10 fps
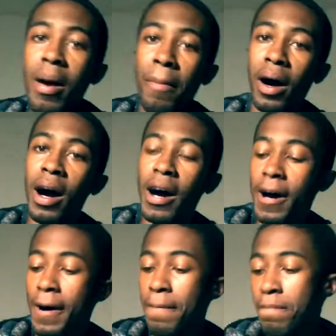
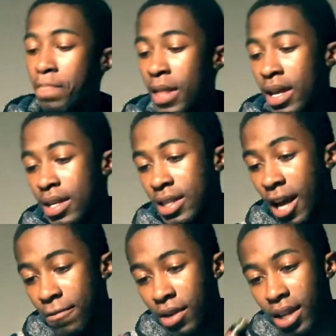But
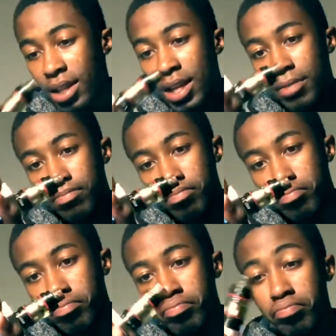definitely
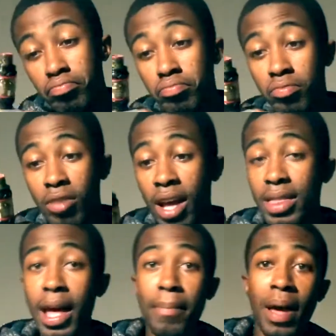
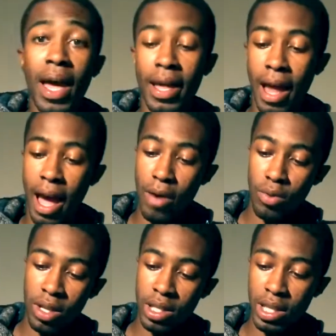not that bad. I
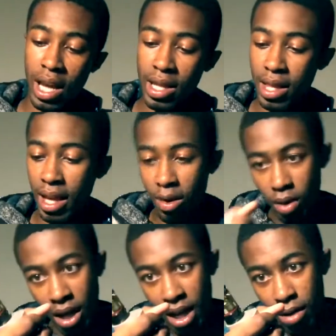would say that it
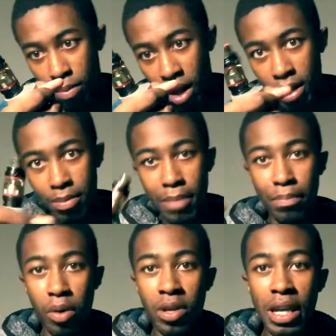would kind of probably be
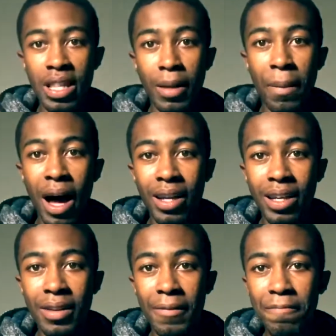bulky in the
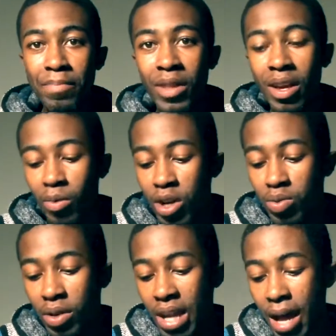pocket, which
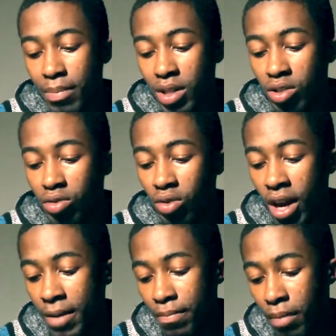would not be too
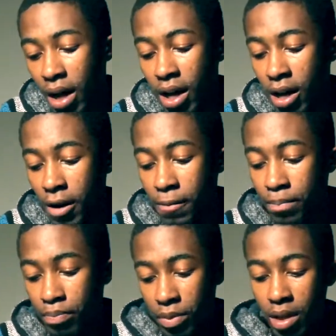great. My
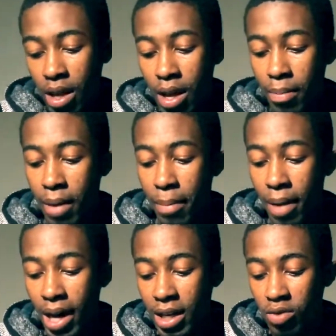
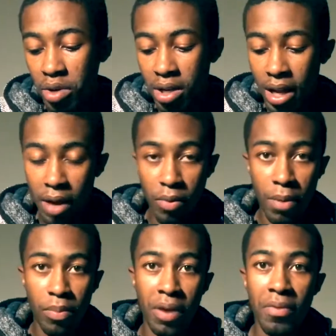mod is reading it at
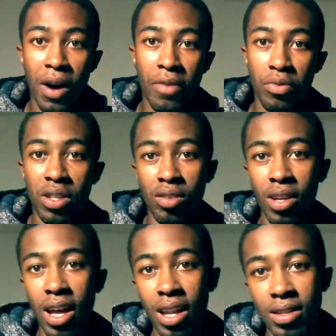1.53, so
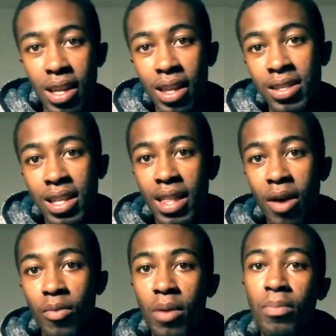yeah, it's at
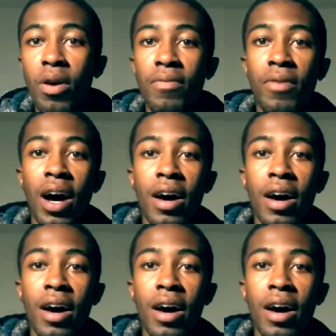that 1.5